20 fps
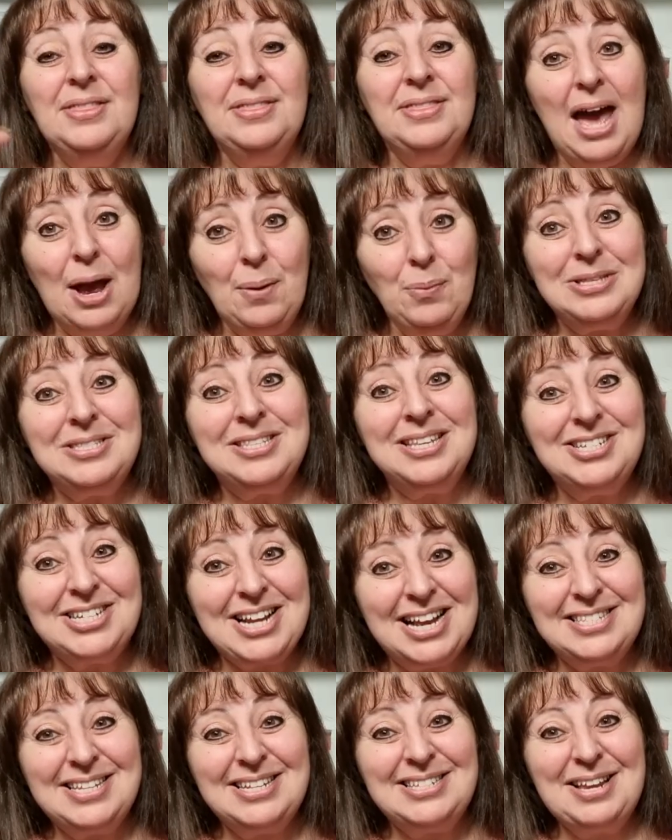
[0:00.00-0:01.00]
That was
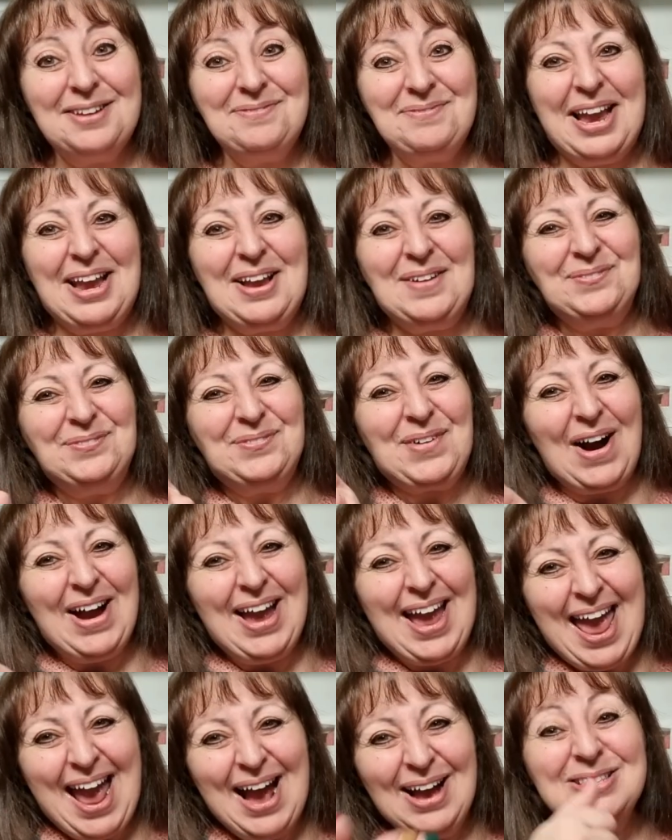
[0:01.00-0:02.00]
suggested to me
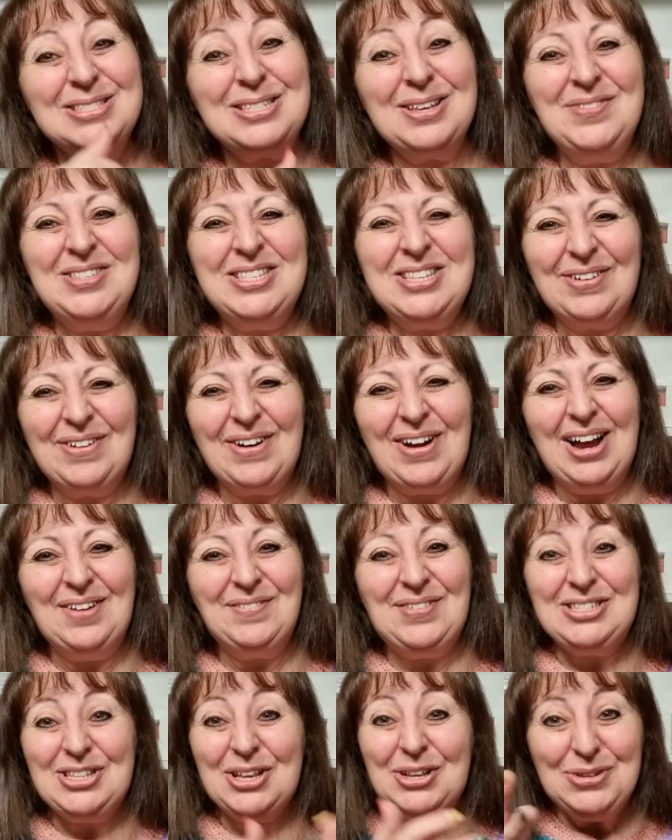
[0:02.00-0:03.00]
by our
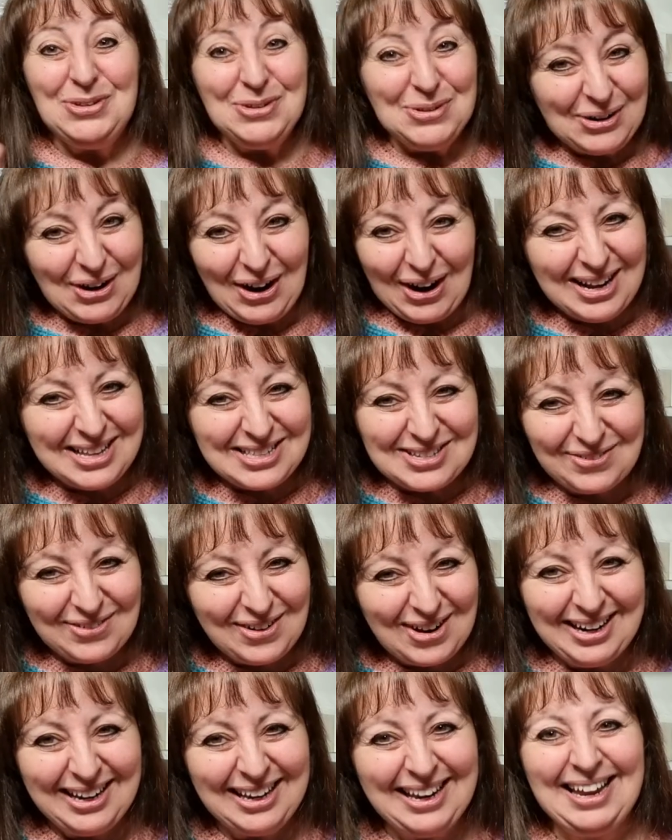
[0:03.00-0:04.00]
subscribers, you guys
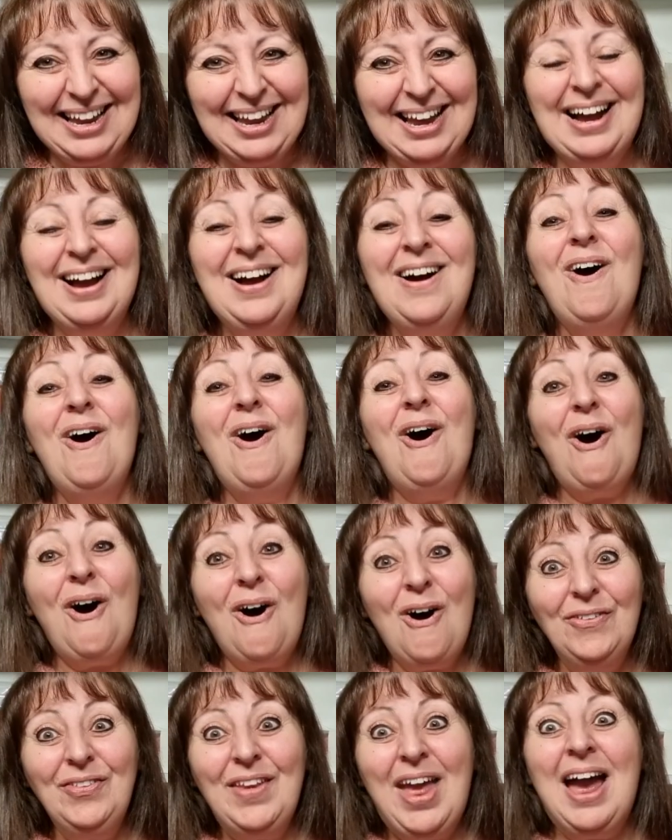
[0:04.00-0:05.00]
right here
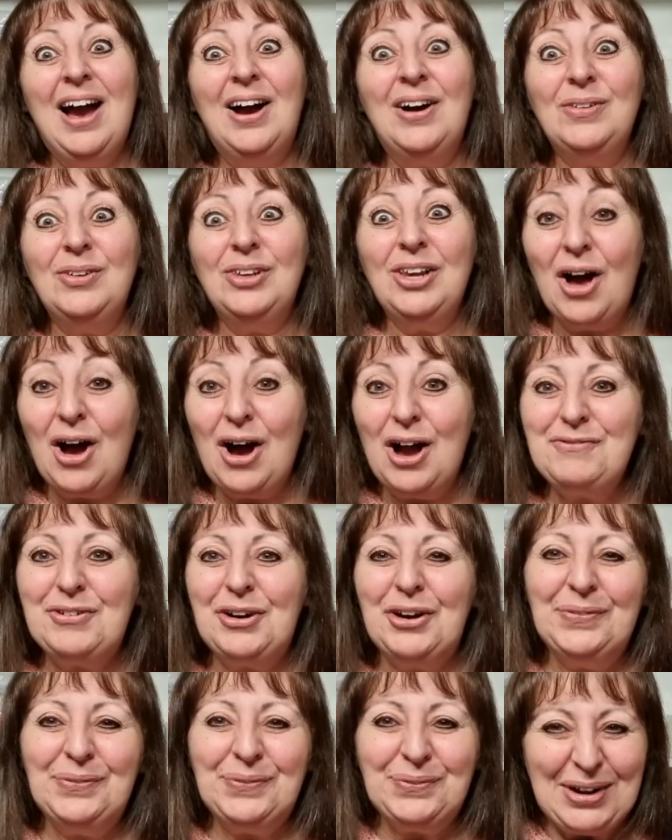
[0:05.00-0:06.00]
on our live
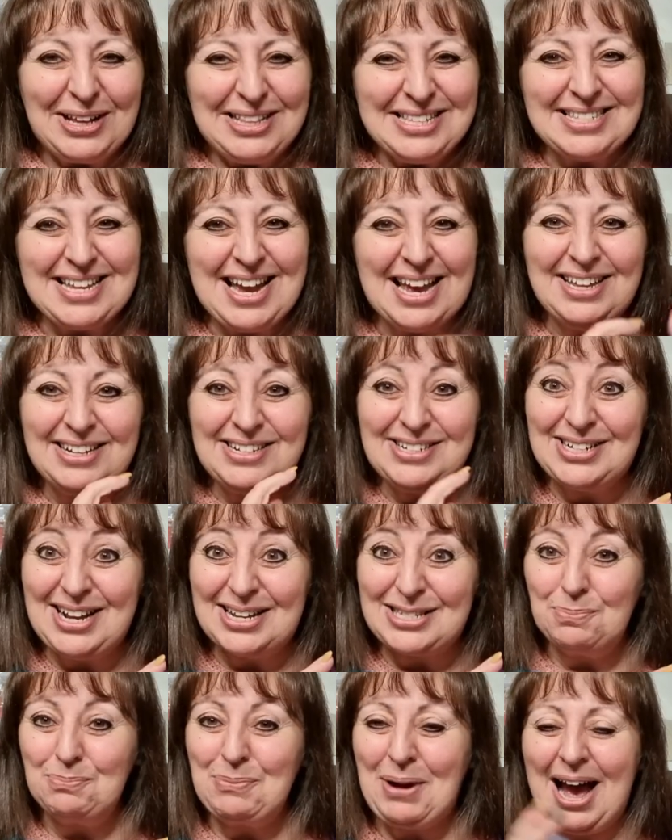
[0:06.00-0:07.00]
on Wednesday that
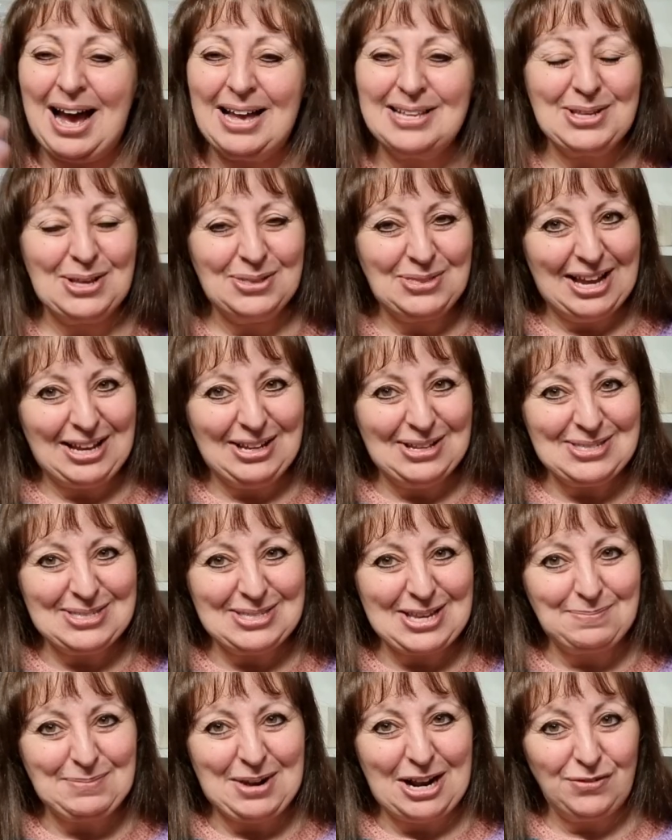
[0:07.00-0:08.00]
just passed. So thank you
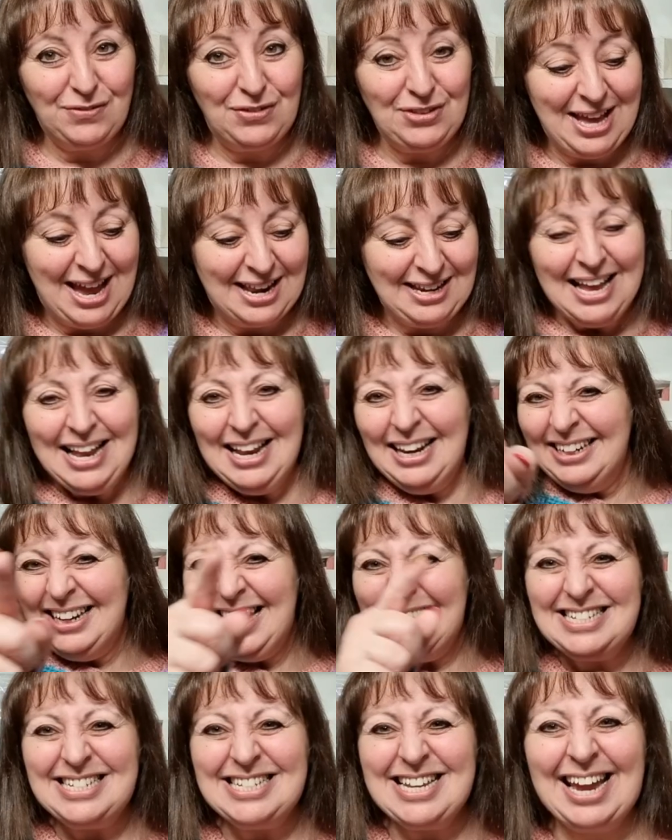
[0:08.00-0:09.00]
so much for that.
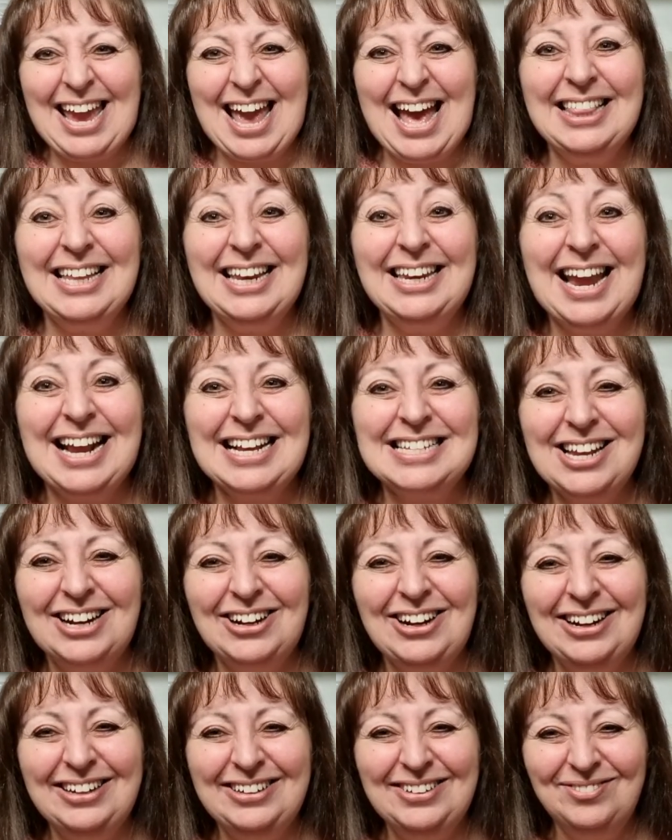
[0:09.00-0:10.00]
Let's check out the next
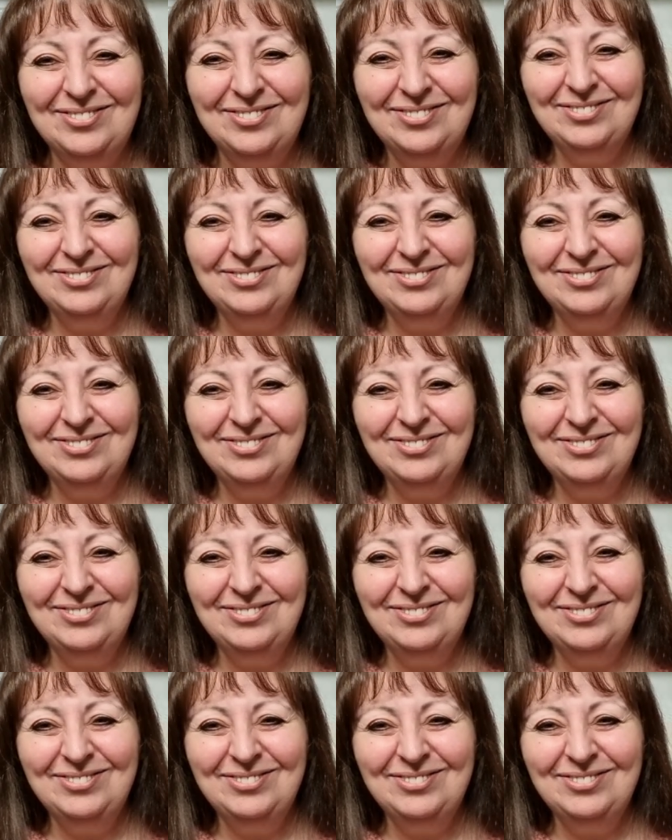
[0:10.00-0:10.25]
item.